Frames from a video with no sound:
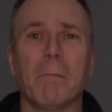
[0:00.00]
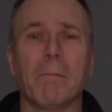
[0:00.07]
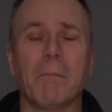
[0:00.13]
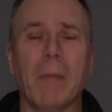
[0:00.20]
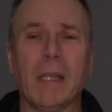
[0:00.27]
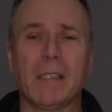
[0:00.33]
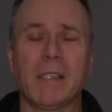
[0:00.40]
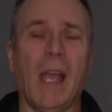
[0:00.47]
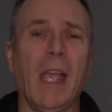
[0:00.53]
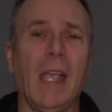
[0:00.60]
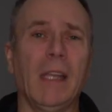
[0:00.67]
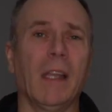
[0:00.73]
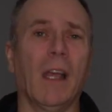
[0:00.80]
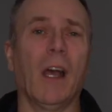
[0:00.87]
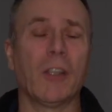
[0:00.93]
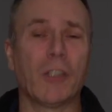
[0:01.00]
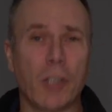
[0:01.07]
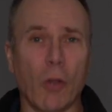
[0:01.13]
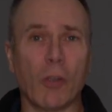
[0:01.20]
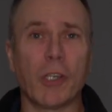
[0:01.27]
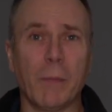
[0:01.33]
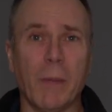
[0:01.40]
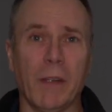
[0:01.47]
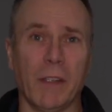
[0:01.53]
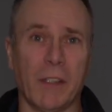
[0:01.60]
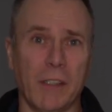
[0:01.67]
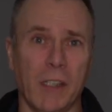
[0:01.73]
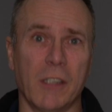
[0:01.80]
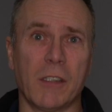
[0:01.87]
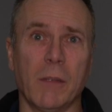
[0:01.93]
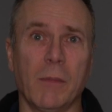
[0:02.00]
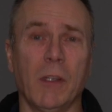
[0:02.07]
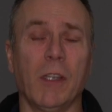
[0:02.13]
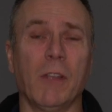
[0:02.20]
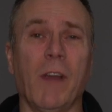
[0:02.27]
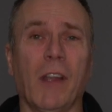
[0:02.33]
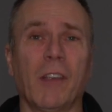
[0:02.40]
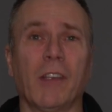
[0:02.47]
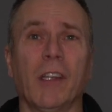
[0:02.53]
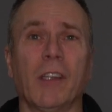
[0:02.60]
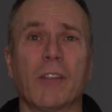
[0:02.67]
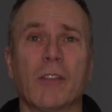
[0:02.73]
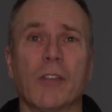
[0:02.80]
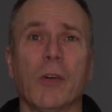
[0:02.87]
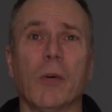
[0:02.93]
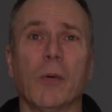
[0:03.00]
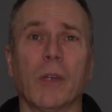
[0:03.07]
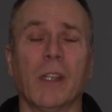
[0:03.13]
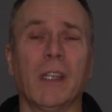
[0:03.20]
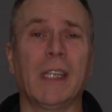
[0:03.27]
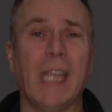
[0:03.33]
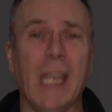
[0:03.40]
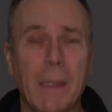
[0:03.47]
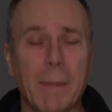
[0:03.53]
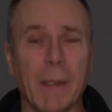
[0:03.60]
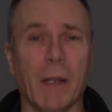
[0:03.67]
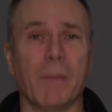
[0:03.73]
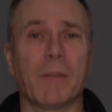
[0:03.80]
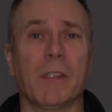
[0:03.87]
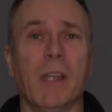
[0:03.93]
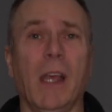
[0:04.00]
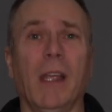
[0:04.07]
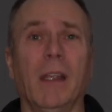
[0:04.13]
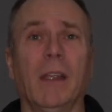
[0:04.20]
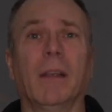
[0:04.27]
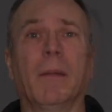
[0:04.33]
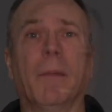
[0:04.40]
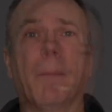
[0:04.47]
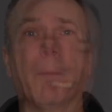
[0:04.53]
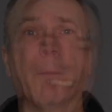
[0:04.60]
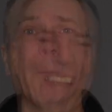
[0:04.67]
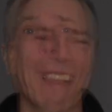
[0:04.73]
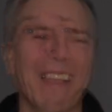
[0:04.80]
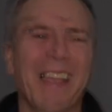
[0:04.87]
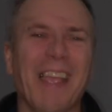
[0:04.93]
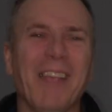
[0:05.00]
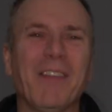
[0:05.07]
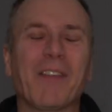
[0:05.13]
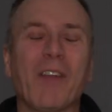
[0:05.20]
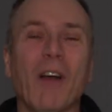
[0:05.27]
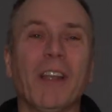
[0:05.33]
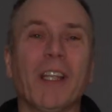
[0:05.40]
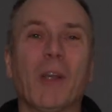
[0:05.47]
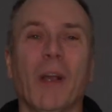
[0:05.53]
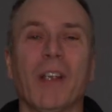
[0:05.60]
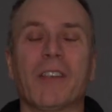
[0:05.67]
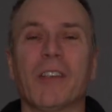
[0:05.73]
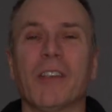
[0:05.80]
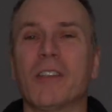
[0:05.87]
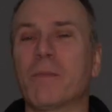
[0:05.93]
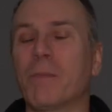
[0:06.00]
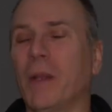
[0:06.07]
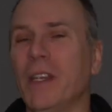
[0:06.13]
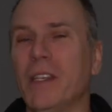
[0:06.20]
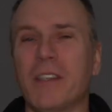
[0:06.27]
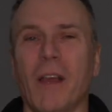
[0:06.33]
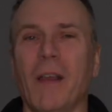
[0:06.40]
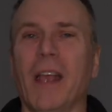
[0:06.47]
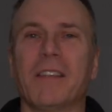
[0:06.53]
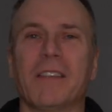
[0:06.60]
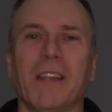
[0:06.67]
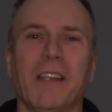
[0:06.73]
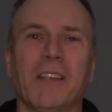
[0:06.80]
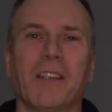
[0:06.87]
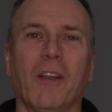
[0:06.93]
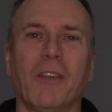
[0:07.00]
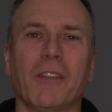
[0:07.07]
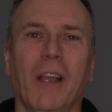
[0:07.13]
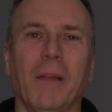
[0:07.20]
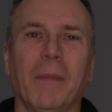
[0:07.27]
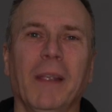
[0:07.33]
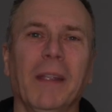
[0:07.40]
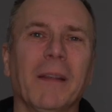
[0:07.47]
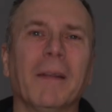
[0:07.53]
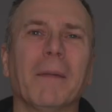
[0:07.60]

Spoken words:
maintain and document the system that you've actually installed and keep it up to date. If you've got any questions, please don't hesitate to contact me.